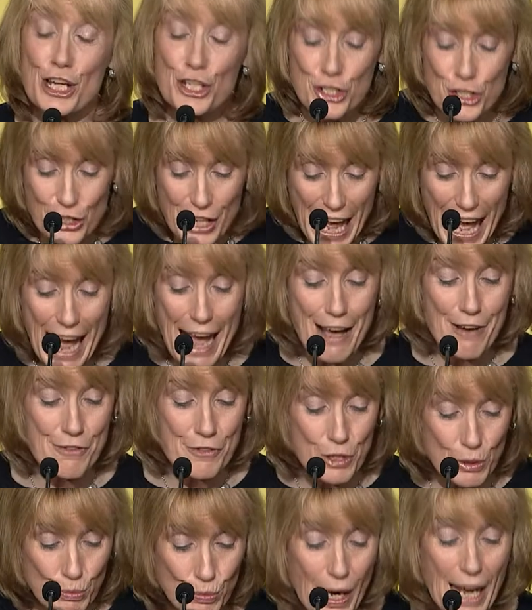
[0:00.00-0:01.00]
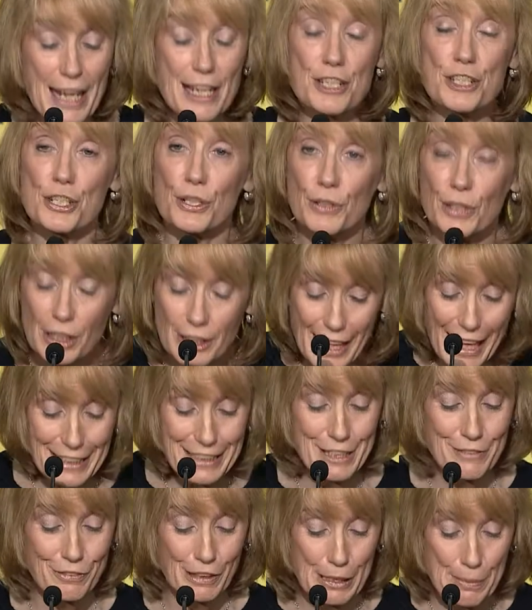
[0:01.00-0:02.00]
should have the right to
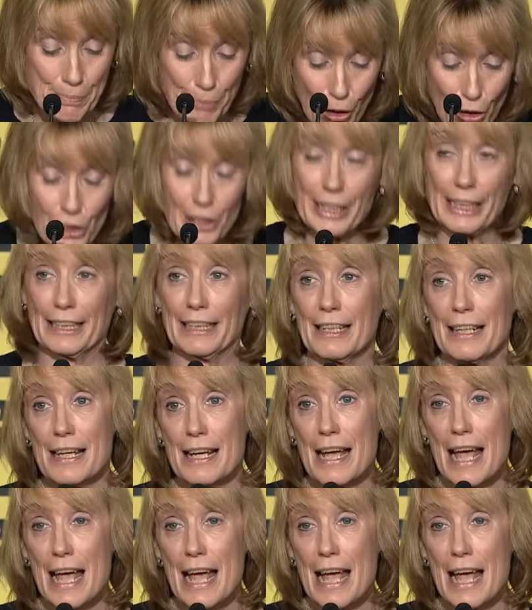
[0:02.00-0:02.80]
collectively bargain,